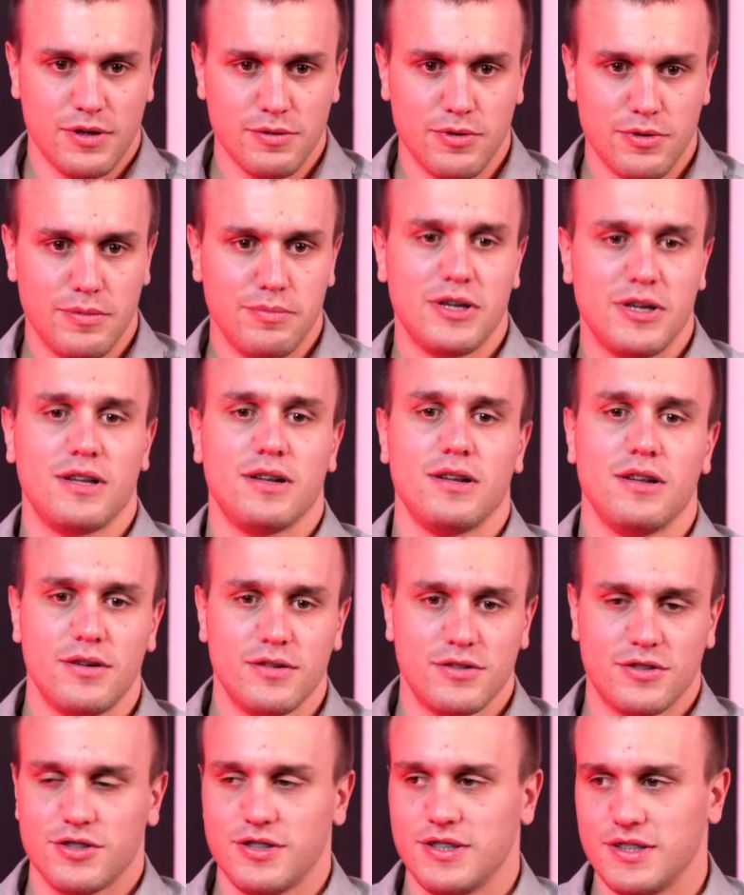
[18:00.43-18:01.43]
will we
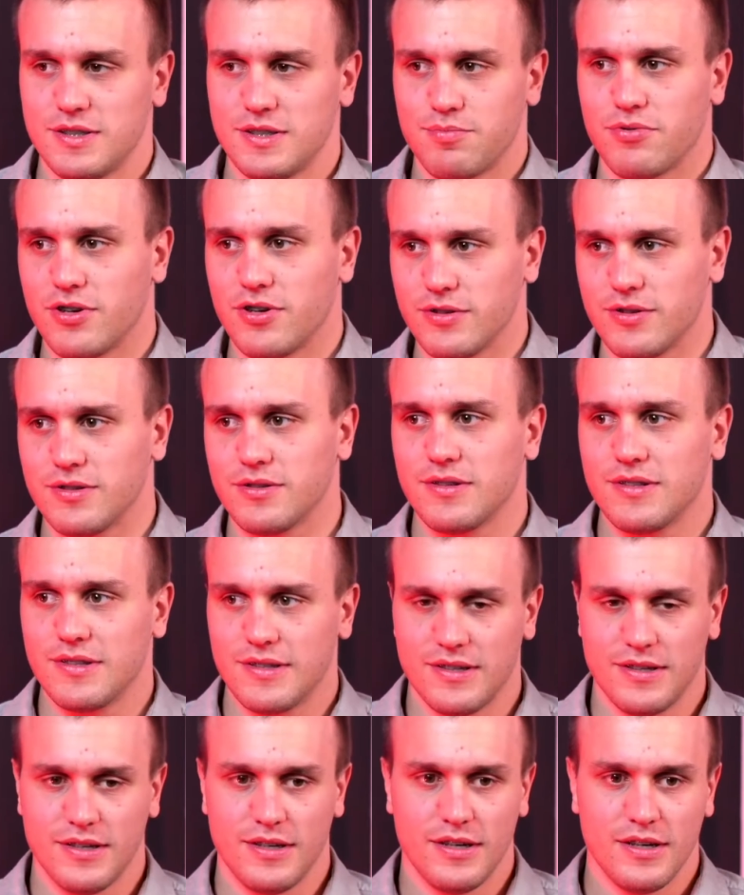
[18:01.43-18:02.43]
launch this product.
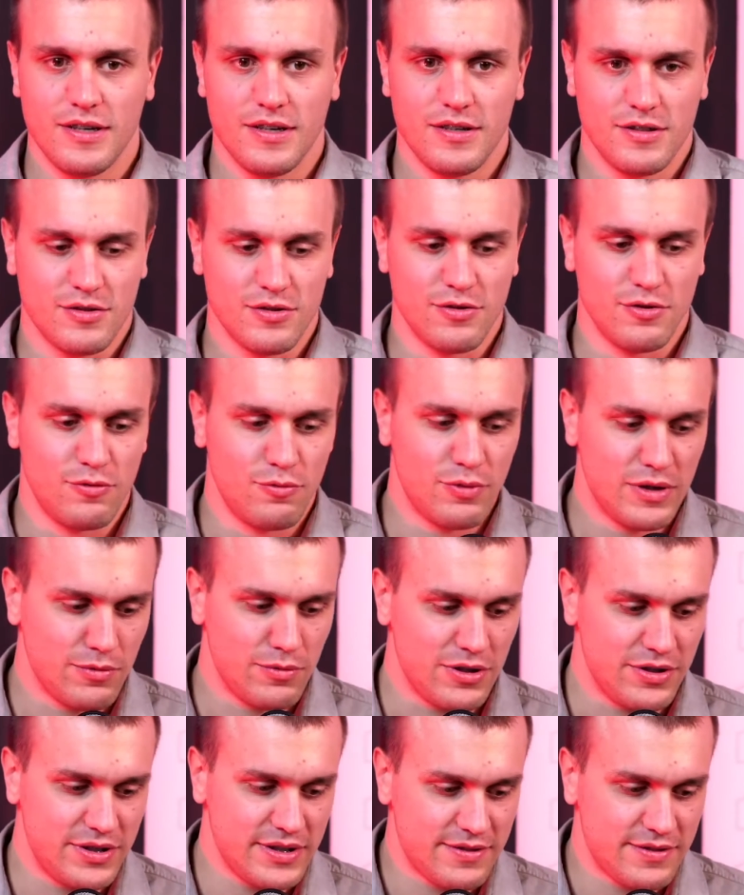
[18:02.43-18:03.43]
So when will this